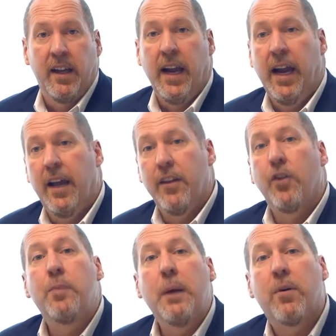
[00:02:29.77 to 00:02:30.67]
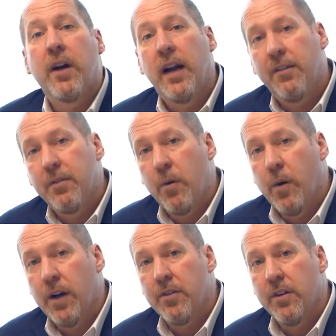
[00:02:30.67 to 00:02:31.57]
And those people are going to have some
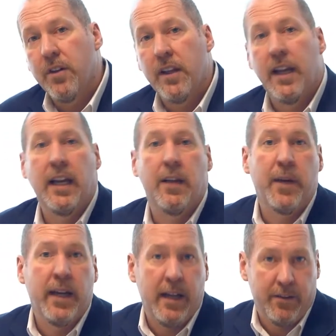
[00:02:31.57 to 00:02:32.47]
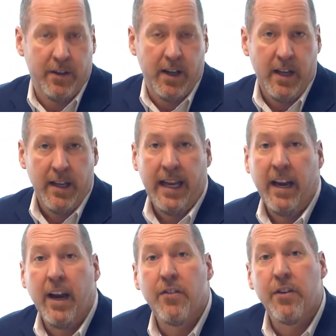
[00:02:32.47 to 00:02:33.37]
questions that they need to be answered. Now,
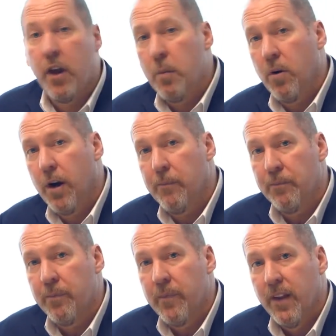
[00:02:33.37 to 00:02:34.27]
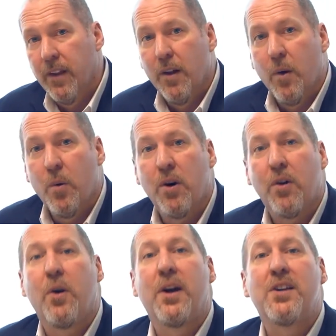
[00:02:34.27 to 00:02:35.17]
here's the only problem. We're
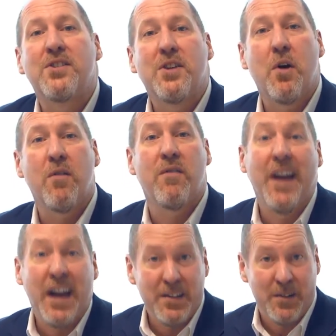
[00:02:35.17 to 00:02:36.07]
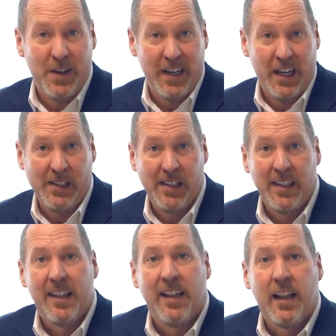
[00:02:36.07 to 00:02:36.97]
growing so fast right now
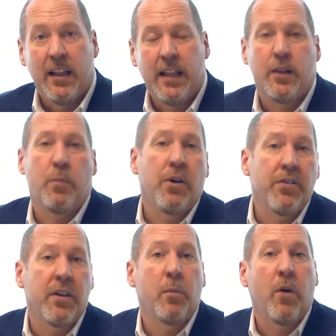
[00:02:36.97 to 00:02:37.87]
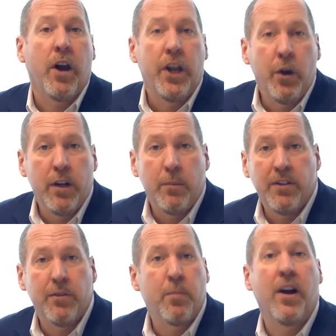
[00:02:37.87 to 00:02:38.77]
that the person that brought you in the
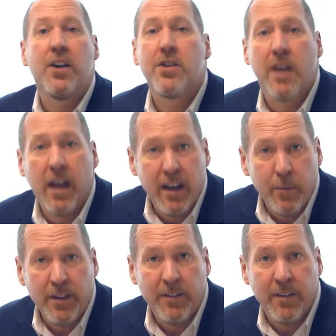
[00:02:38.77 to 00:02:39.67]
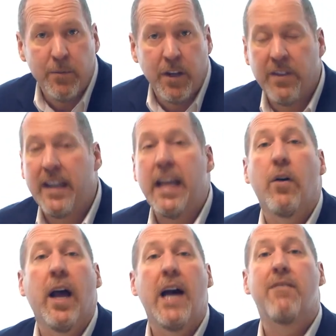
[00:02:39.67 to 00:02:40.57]
business probably just got into business themselves and they
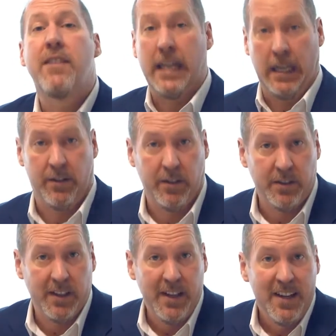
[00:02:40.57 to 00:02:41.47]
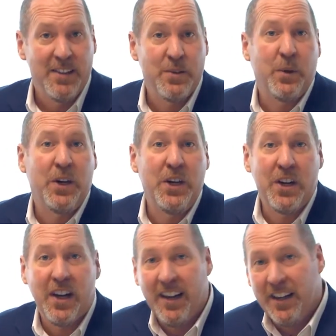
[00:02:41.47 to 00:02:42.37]
don't have the answers. So what
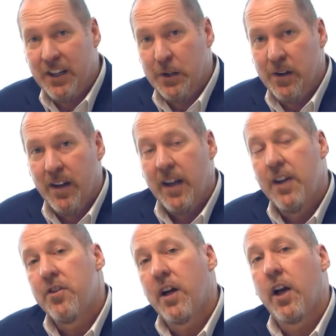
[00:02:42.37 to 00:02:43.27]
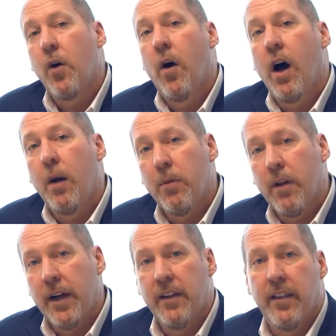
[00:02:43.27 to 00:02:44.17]
you're going to do is you're going to go
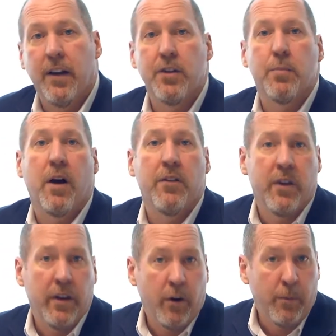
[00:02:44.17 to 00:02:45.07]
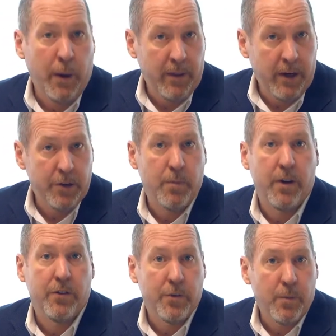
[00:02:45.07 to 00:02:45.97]
upline to their sponsor and, or maybe their
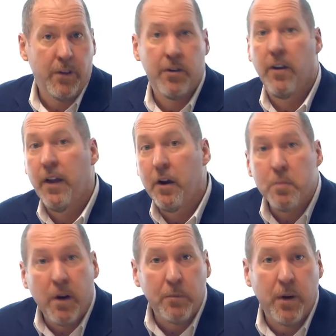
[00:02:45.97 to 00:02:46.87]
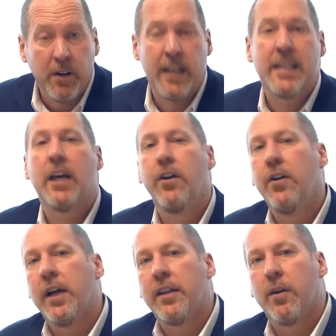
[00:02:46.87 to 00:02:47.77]
sponsor or their sponsor until you
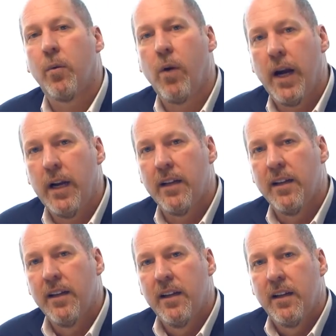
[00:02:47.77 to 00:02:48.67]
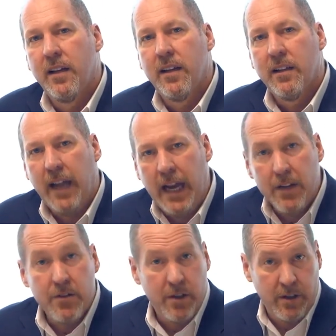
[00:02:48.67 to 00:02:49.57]
get the right
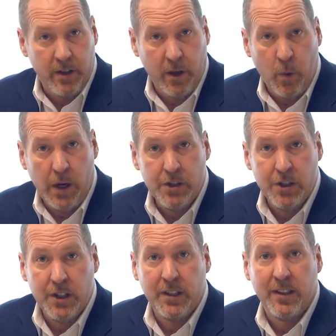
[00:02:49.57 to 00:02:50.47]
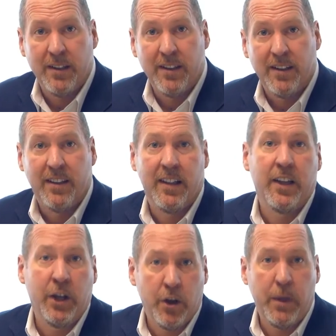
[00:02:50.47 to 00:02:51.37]
answer to the question that
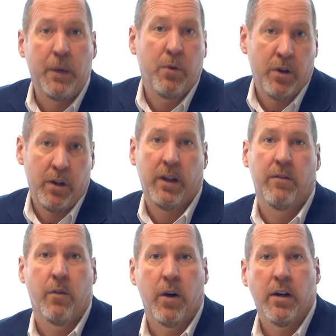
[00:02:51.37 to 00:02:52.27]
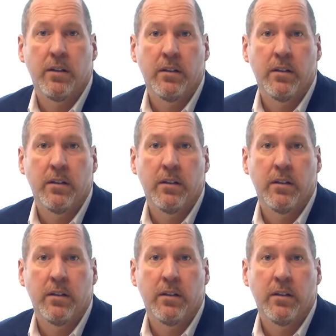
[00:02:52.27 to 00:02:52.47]
your people are looking for.